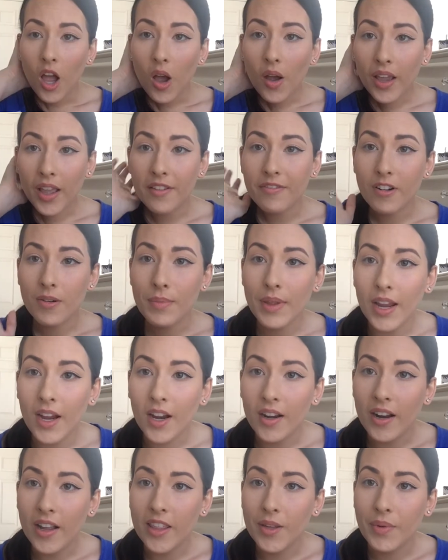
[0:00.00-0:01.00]
Okay, from
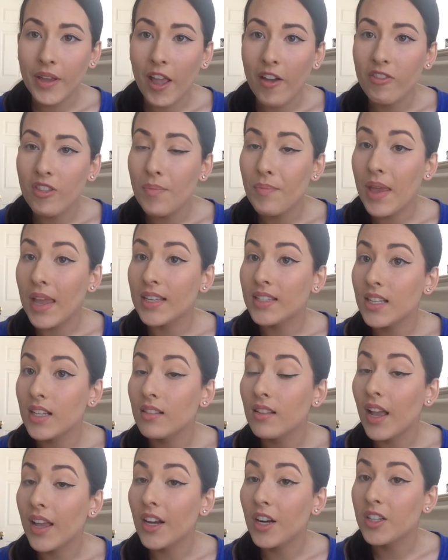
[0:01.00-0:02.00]
here, now that we have the
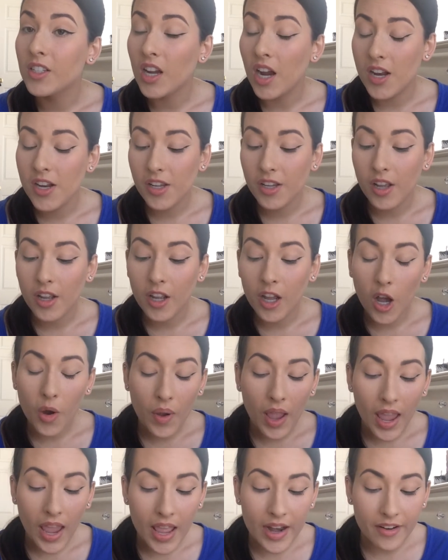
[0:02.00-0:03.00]
basic liner done, you can
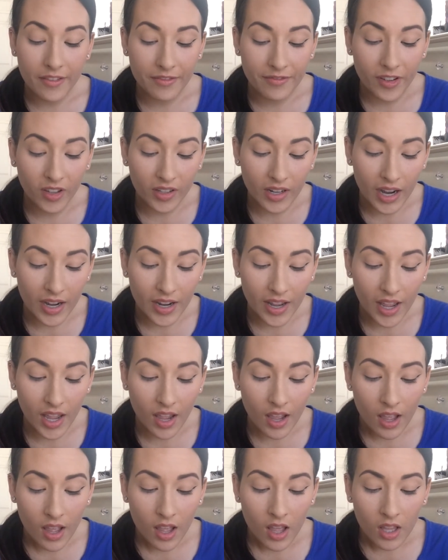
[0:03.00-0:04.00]
go in and fill in
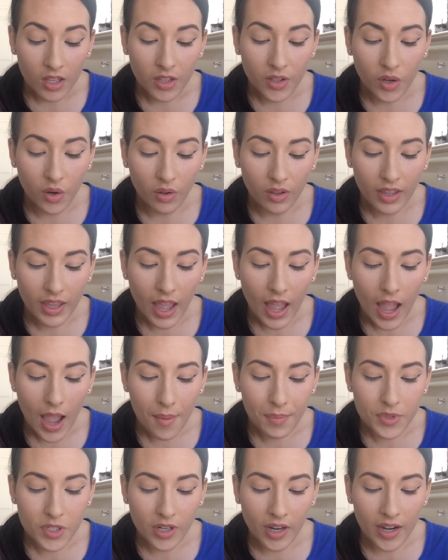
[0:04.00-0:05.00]
any little
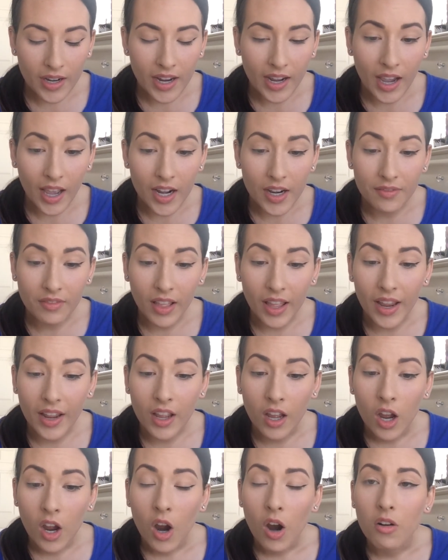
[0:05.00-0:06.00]
gaps or any kind of
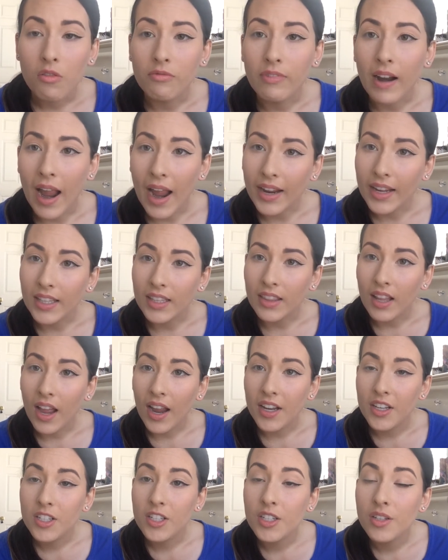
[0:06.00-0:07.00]
like ragged
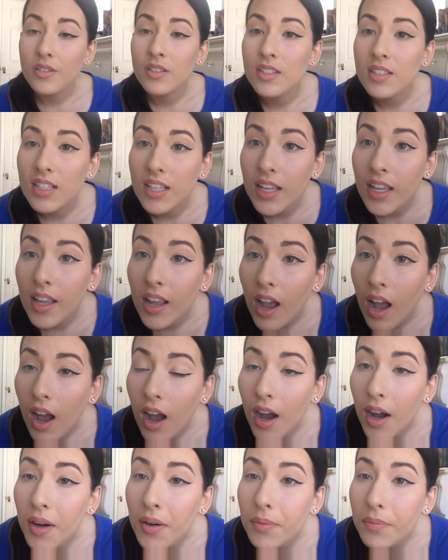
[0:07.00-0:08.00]
lines you see.
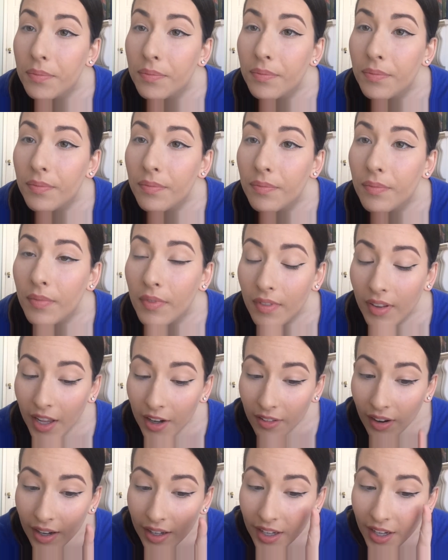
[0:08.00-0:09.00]

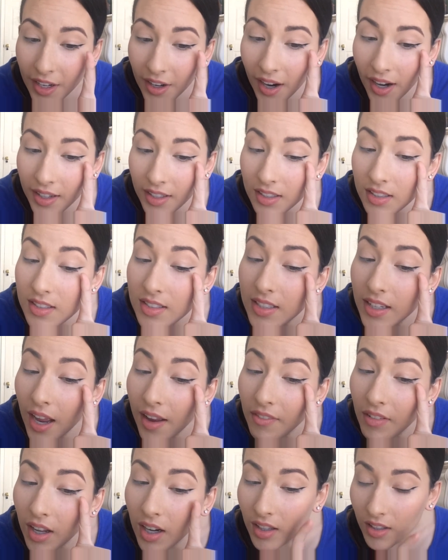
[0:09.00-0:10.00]
Like right here, I can see
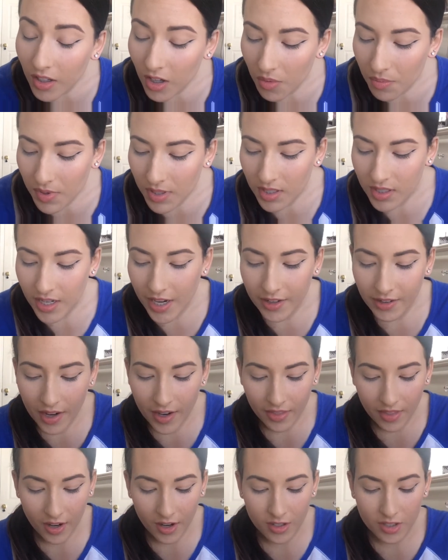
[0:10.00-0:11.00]
I've got a little mistake
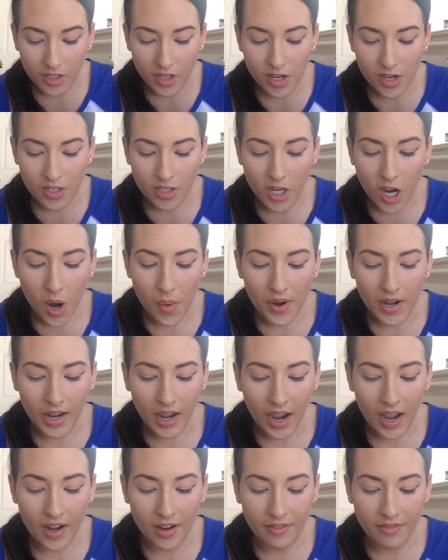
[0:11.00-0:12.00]
right there. So you just go in and
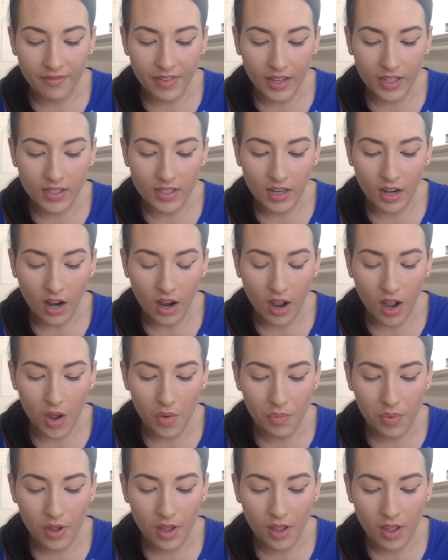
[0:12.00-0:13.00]
kind of fix it
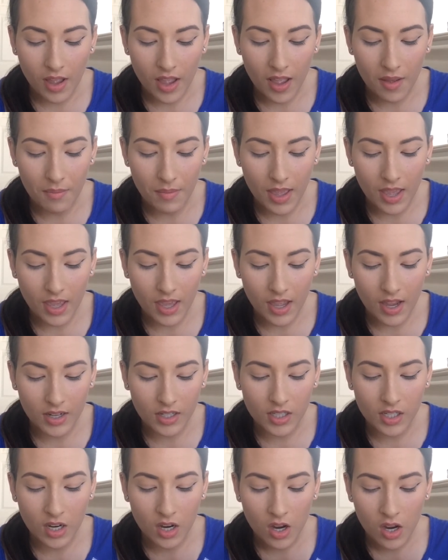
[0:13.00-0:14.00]
up and make
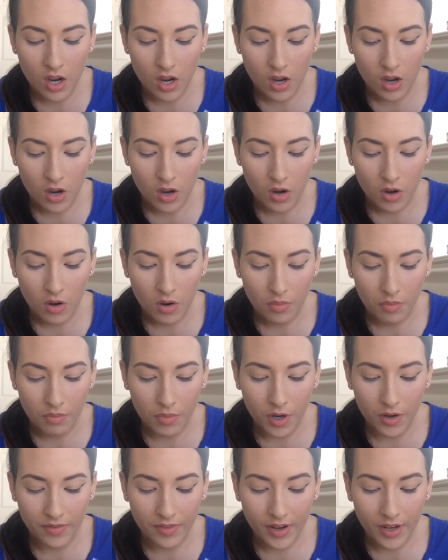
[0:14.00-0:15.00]
it
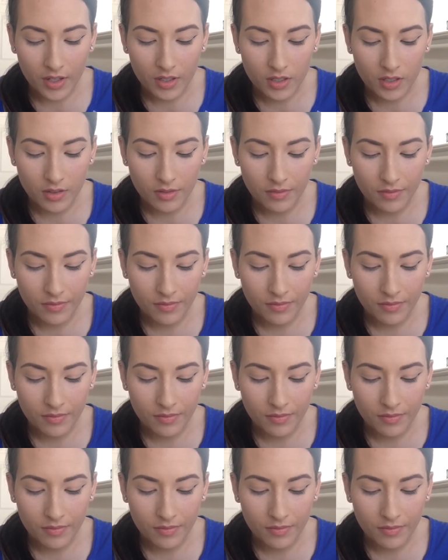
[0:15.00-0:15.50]
perfect.